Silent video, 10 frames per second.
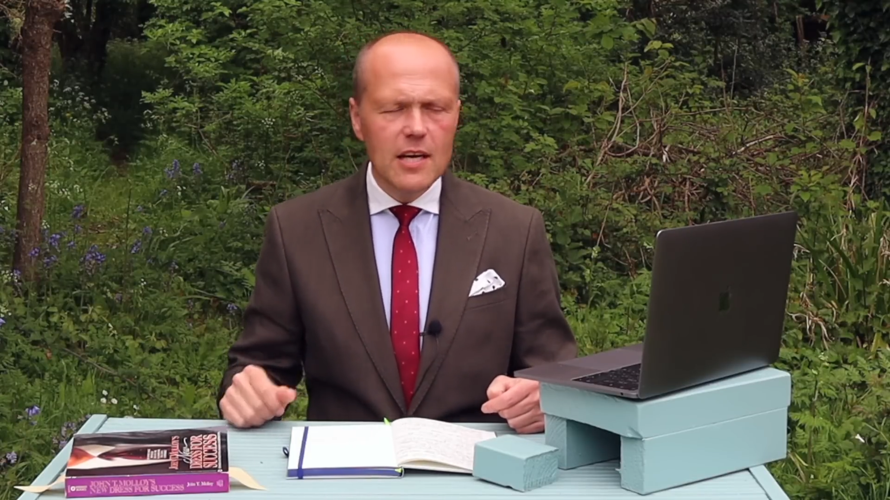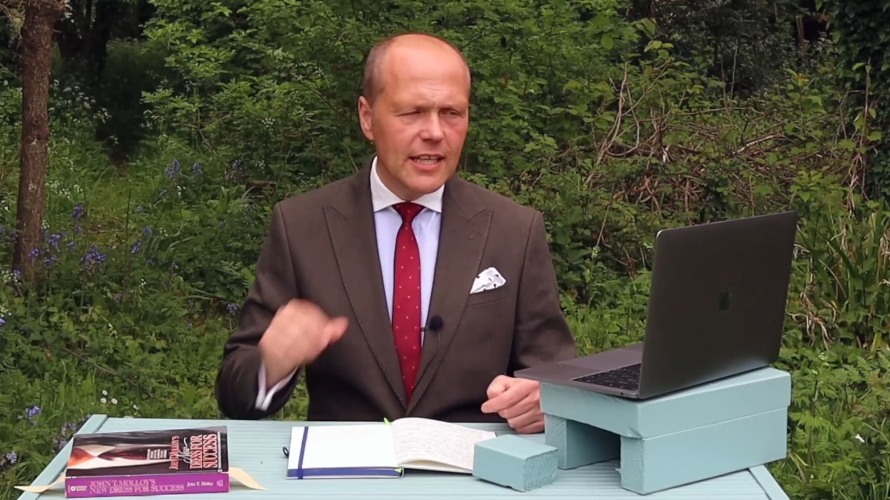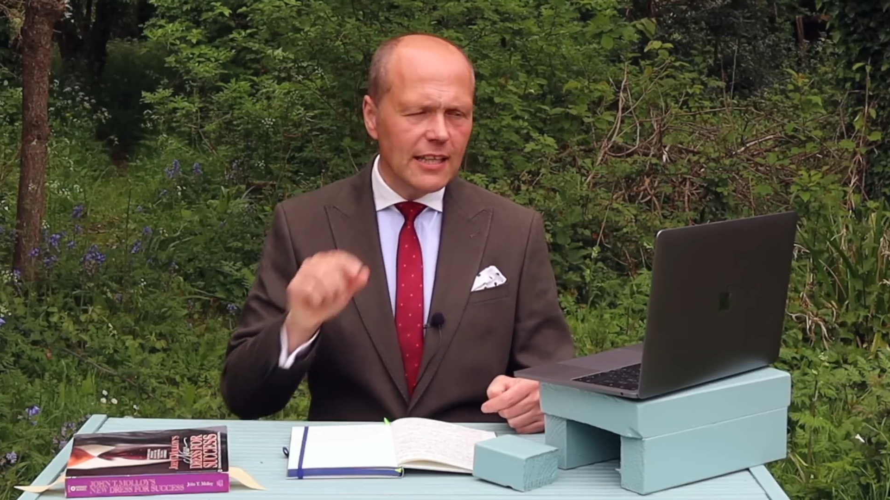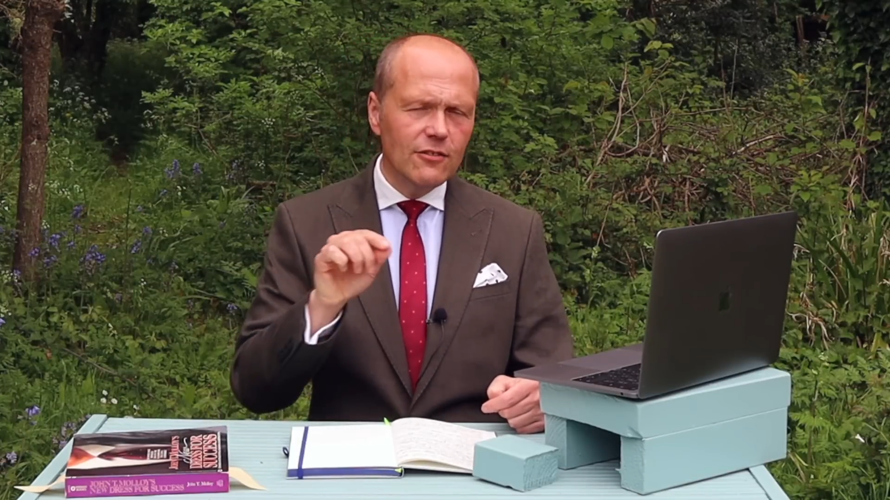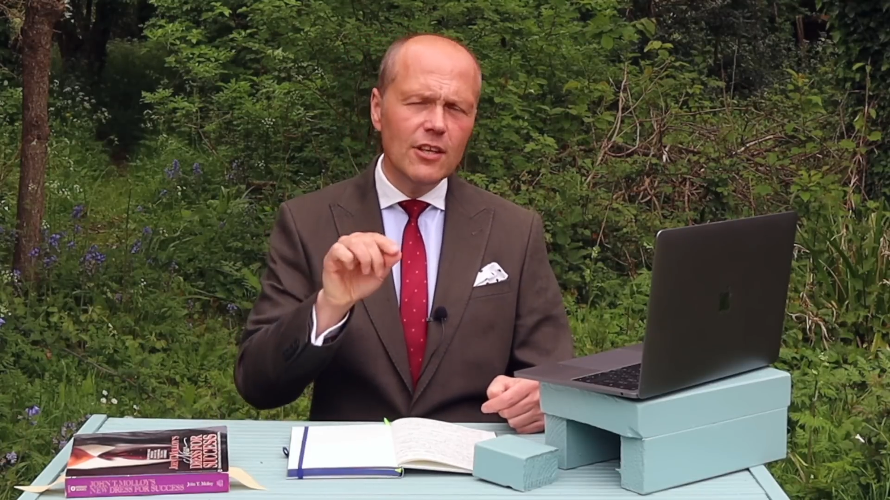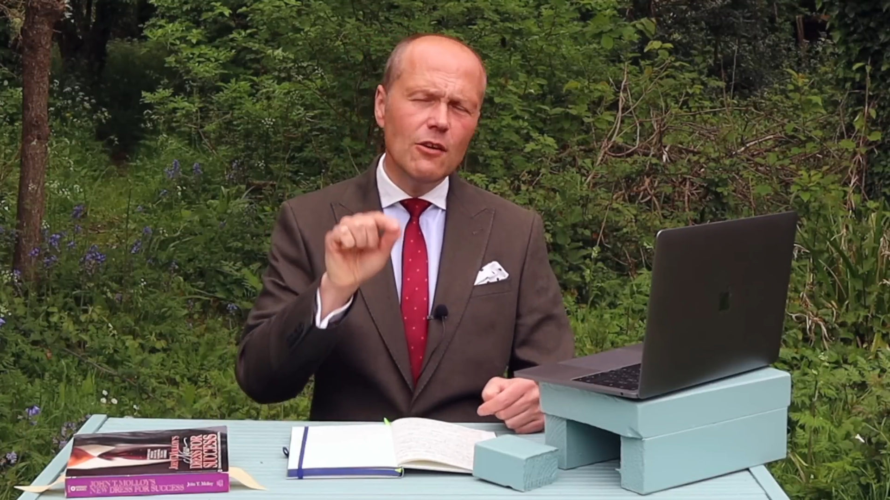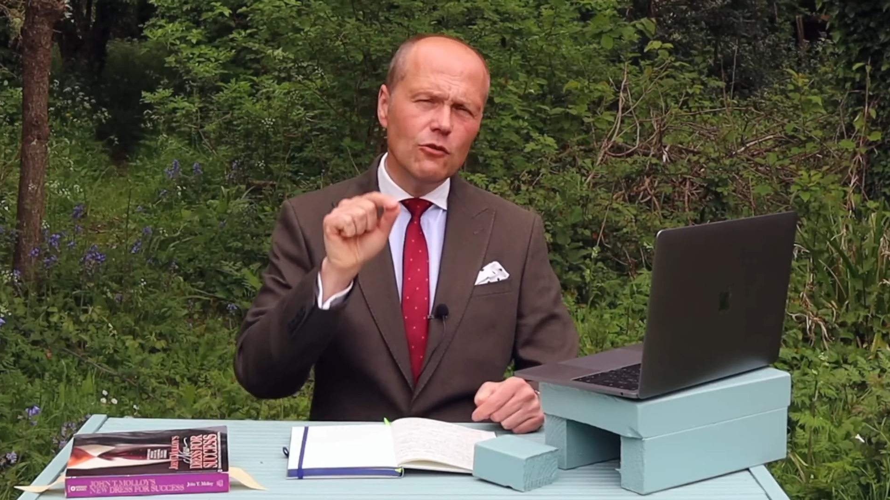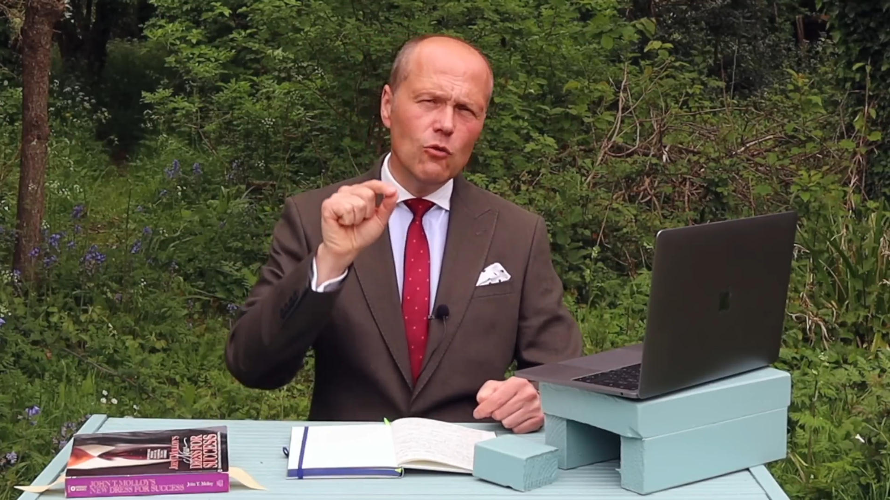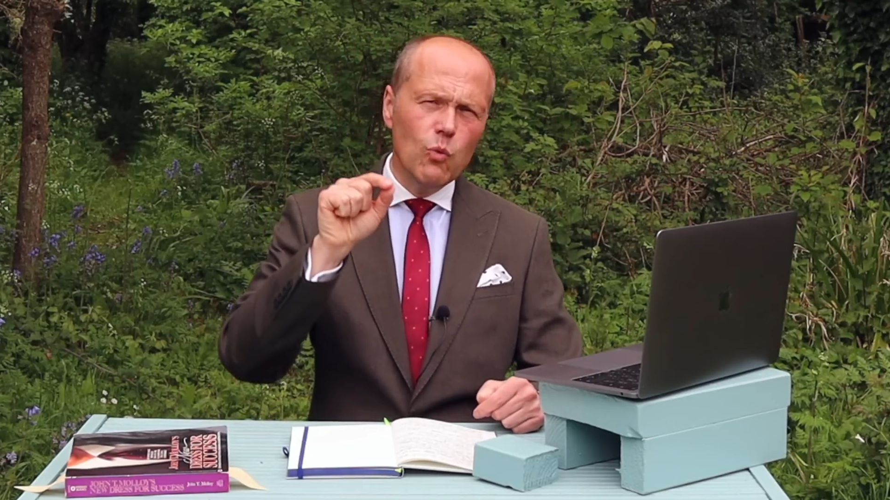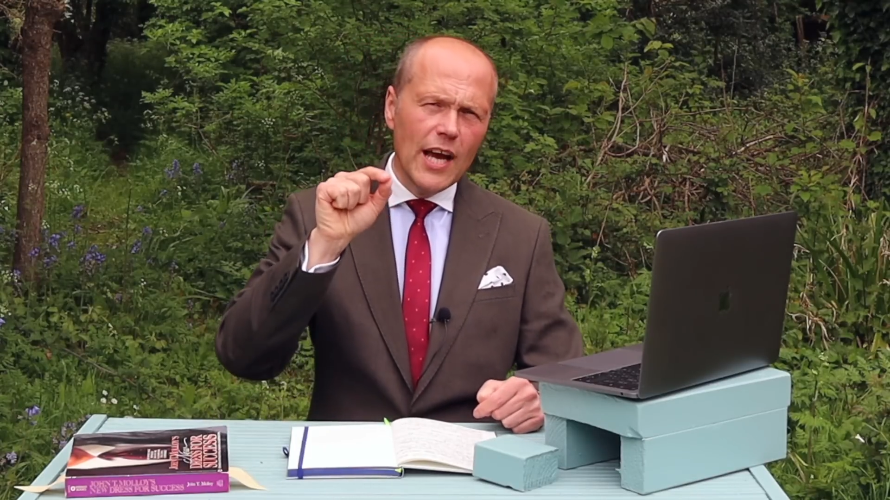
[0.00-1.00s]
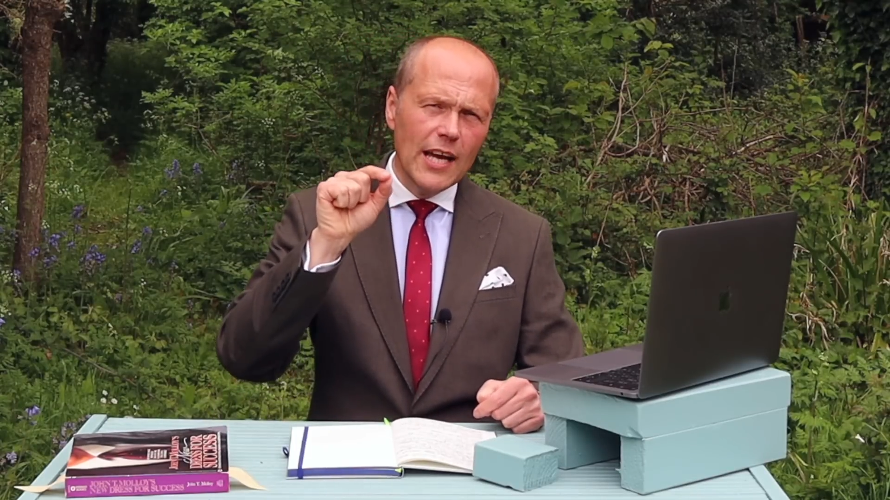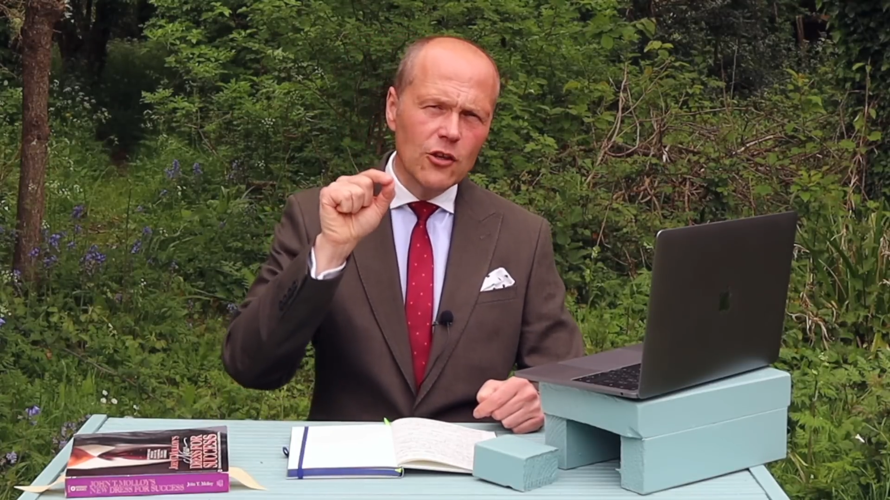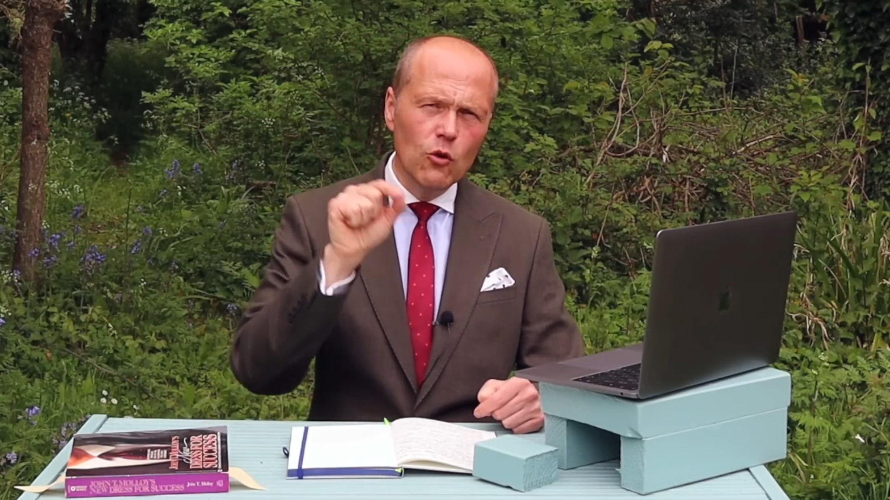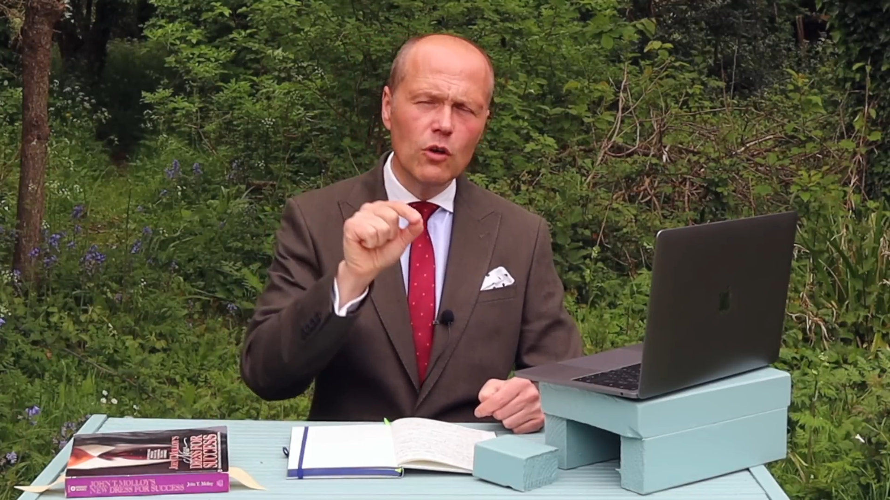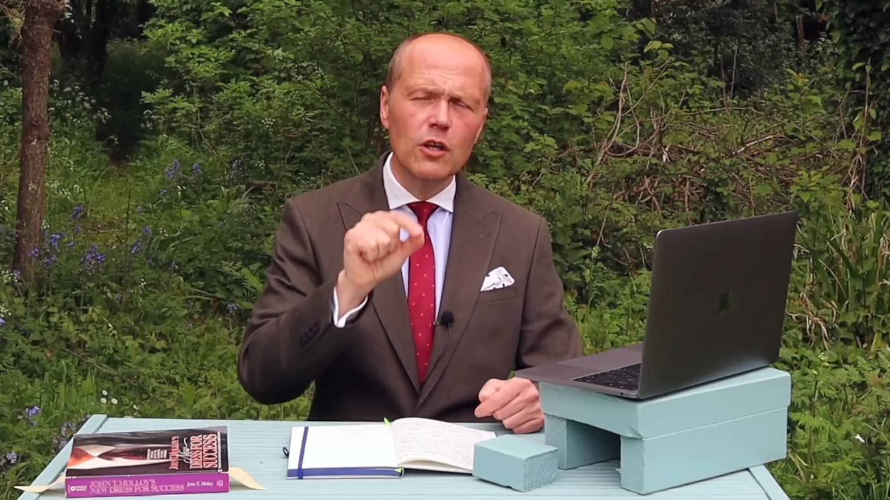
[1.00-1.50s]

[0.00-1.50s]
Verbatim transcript: continue to wear your